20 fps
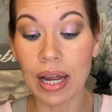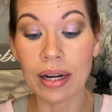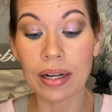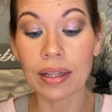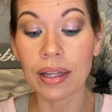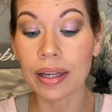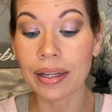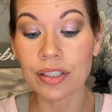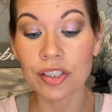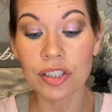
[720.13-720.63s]
it
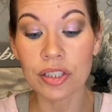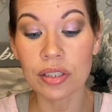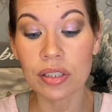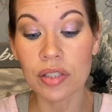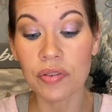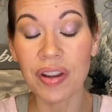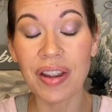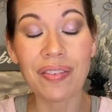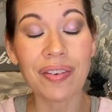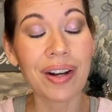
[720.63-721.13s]
last year as a
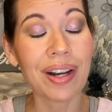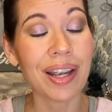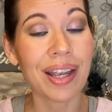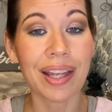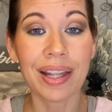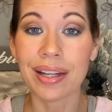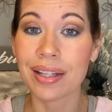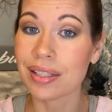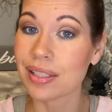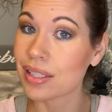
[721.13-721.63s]
favorite and
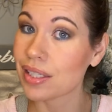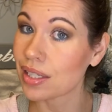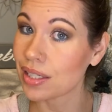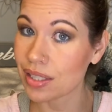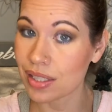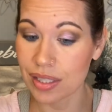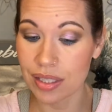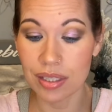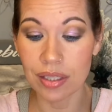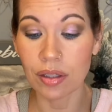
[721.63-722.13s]
is
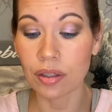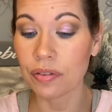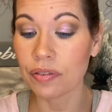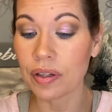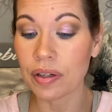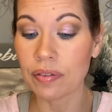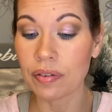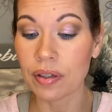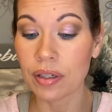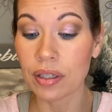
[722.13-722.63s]
still a
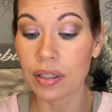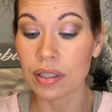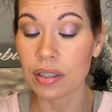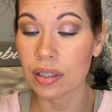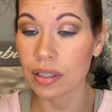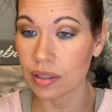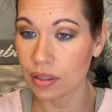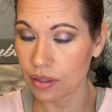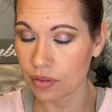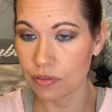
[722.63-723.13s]
favorite
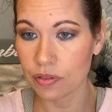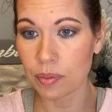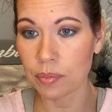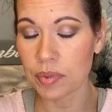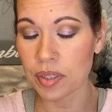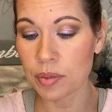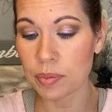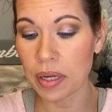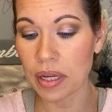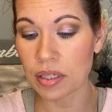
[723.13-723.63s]
from this
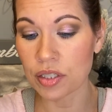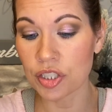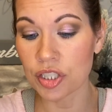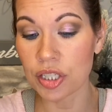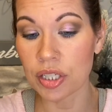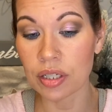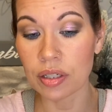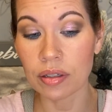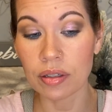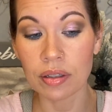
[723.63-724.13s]
past
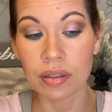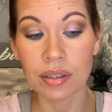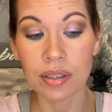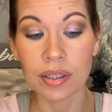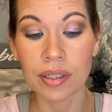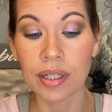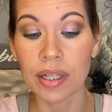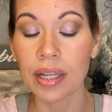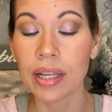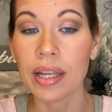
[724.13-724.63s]
year
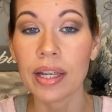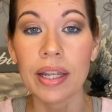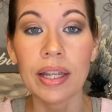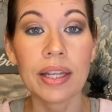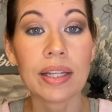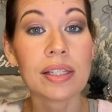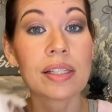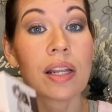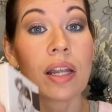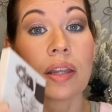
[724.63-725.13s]

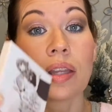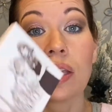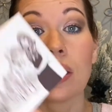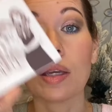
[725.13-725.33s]
is the